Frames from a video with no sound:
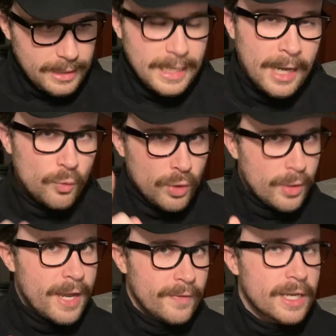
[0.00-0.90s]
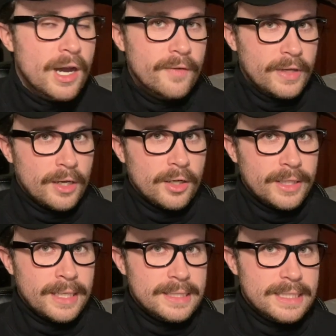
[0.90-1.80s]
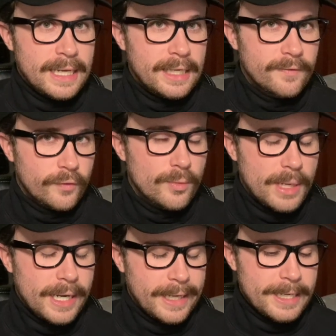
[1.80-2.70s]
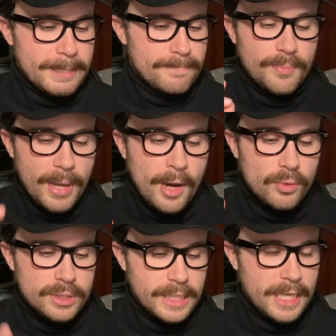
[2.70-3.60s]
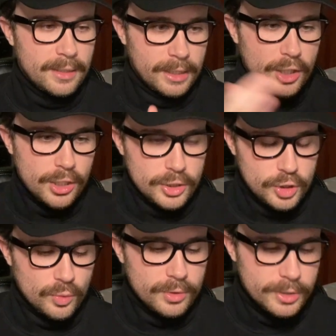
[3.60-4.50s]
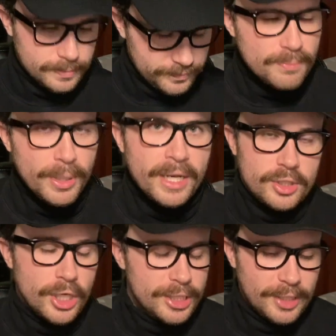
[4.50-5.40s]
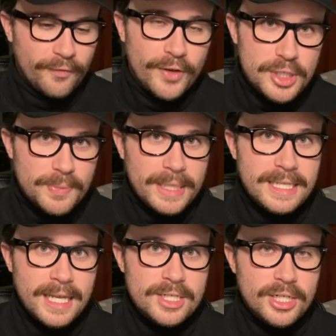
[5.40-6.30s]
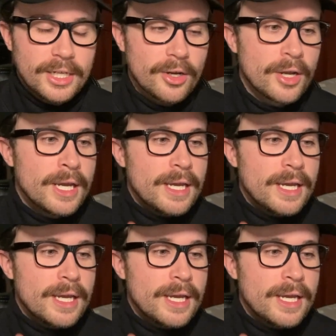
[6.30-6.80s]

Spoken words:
I will have a caveat on that in a second for my power scaling connoisseurs. But just to finish my tangent here,